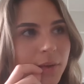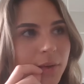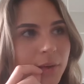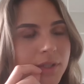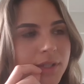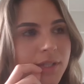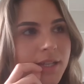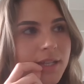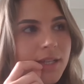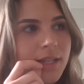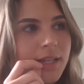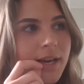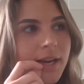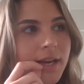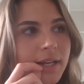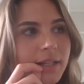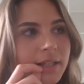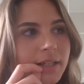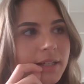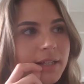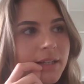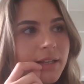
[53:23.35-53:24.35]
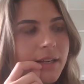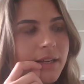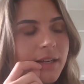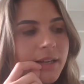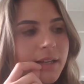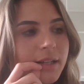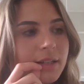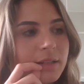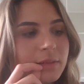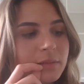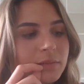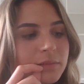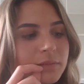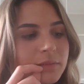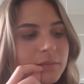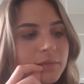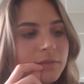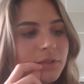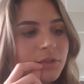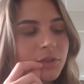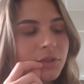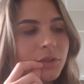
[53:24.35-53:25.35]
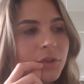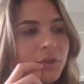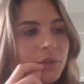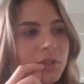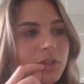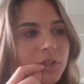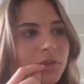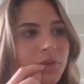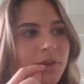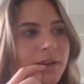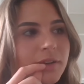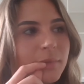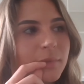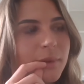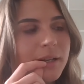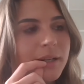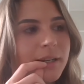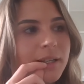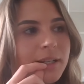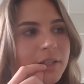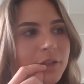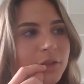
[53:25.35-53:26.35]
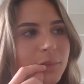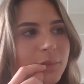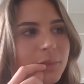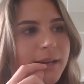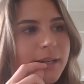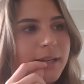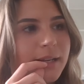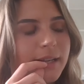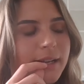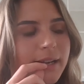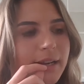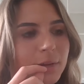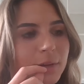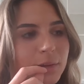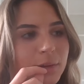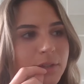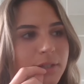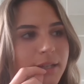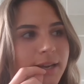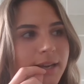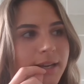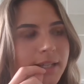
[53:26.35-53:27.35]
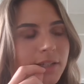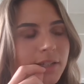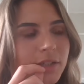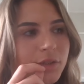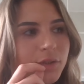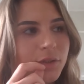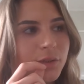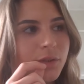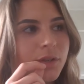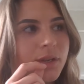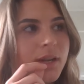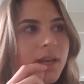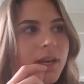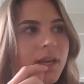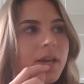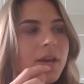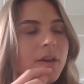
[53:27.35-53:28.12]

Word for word: I would say that um, do you know that you have money in your bank account? Yeah, I do.